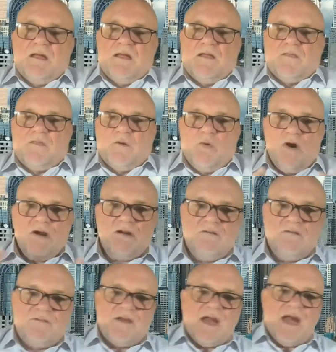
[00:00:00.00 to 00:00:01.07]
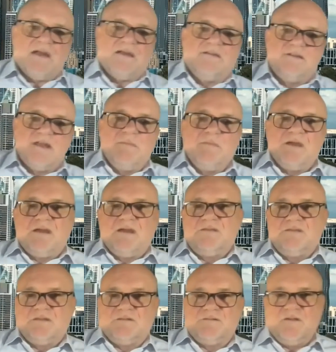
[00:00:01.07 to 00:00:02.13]
The work of the academic in
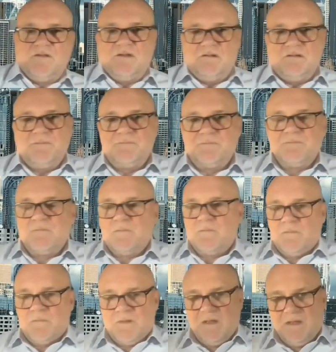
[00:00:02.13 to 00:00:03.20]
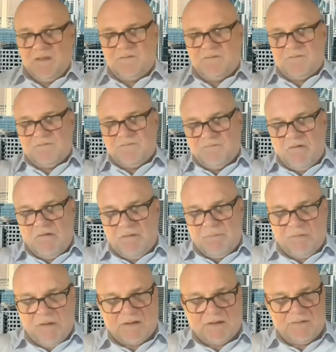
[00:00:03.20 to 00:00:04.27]
this field is very
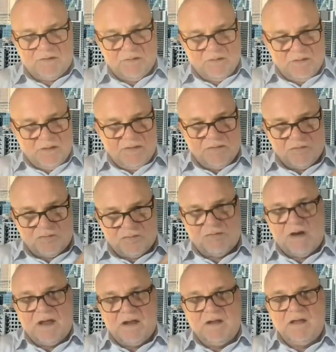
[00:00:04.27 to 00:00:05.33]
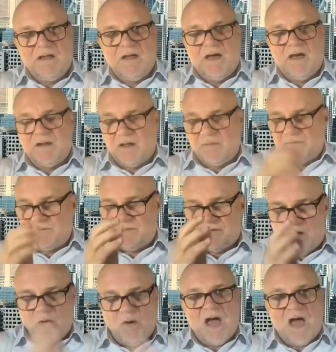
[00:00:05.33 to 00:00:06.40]
practical in the training, and I'm
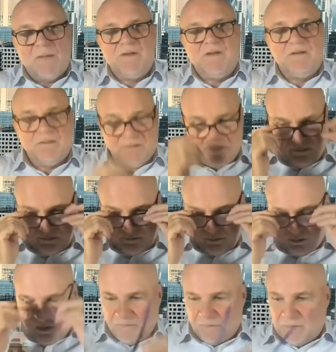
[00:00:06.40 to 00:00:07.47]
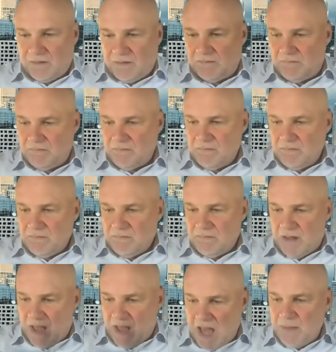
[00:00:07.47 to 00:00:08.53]
so happy to have been
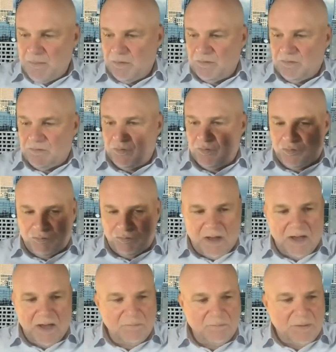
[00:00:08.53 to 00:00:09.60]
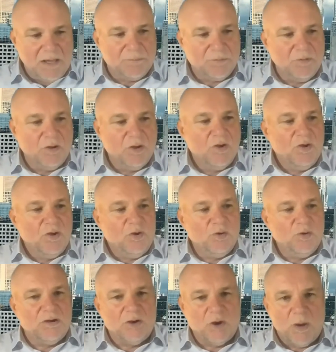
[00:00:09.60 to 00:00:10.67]
able to train people who
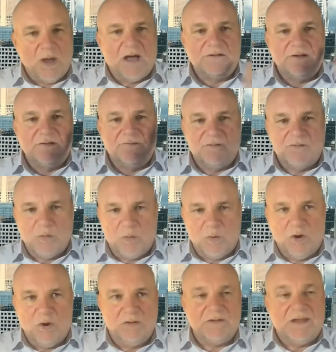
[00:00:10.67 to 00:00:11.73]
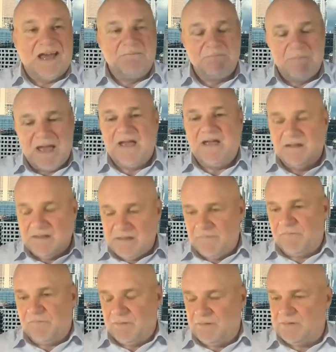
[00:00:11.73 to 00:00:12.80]
can go out into the world and make a
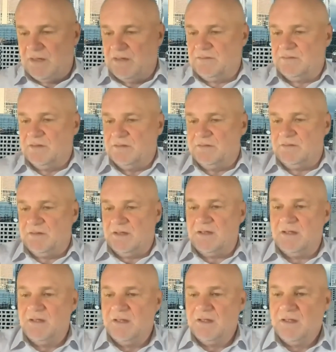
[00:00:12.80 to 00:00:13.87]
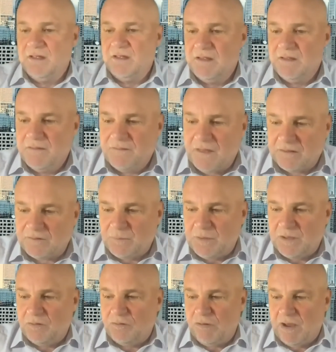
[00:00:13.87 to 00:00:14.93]
difference, as they say. That's
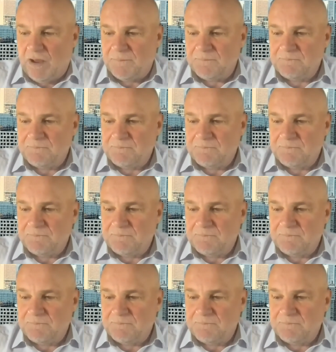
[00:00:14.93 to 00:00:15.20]
been great.